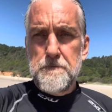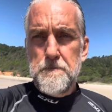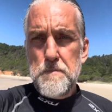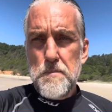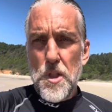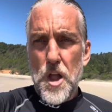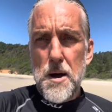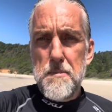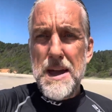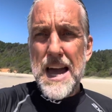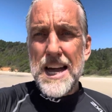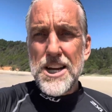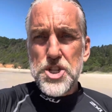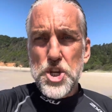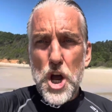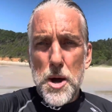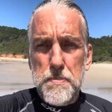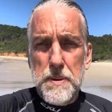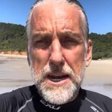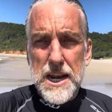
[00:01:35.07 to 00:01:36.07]
I'm out
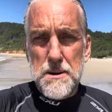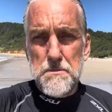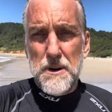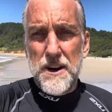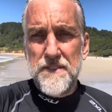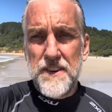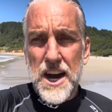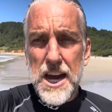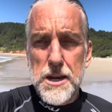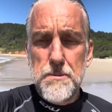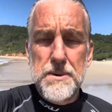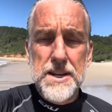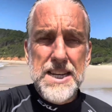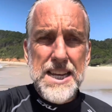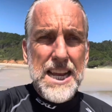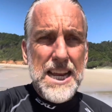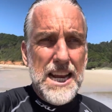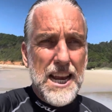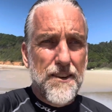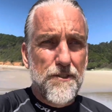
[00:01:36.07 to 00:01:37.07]
topping up my vitamin D
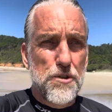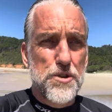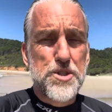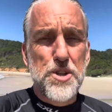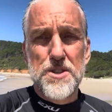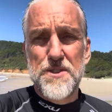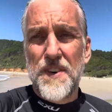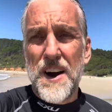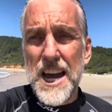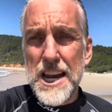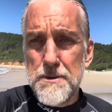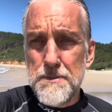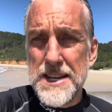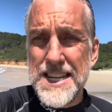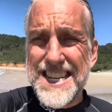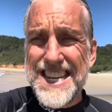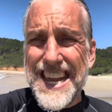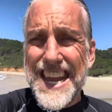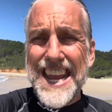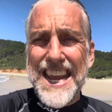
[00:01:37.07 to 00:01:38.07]
levels, because vitamin
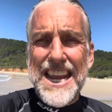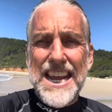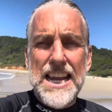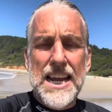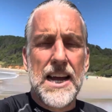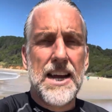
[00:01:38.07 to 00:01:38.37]
D,